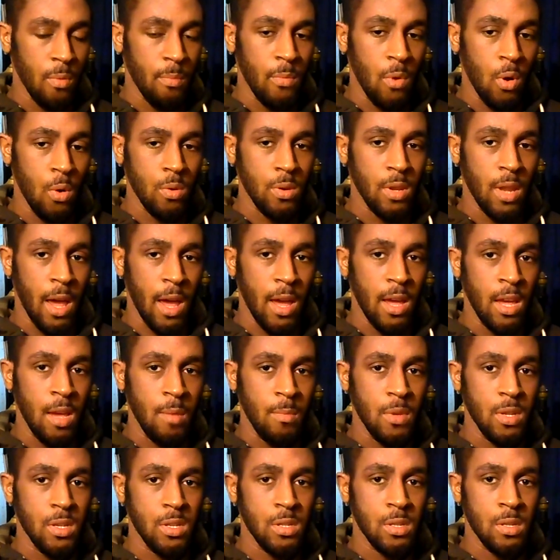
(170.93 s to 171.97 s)
promote that
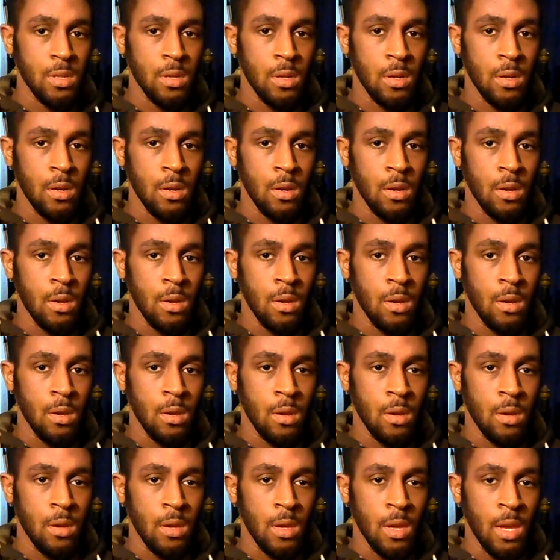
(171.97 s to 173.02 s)
image
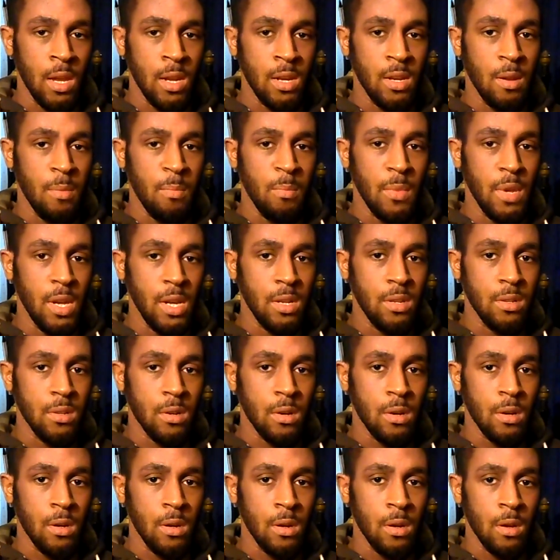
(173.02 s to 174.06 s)
in the
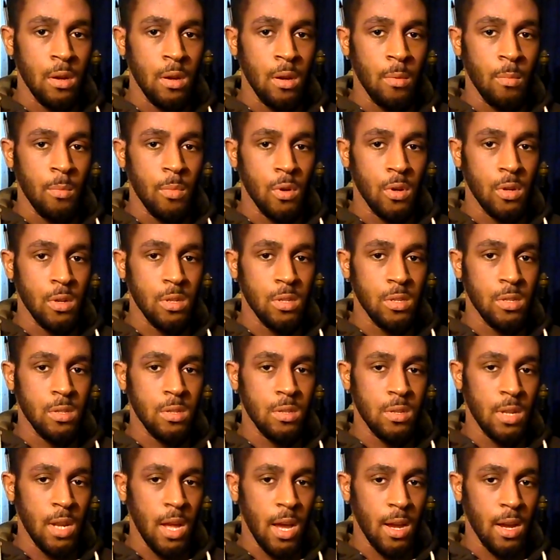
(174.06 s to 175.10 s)
media
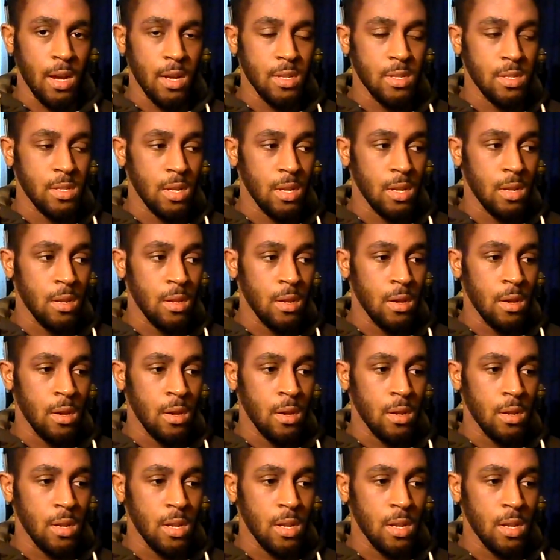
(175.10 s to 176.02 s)
because, like I said,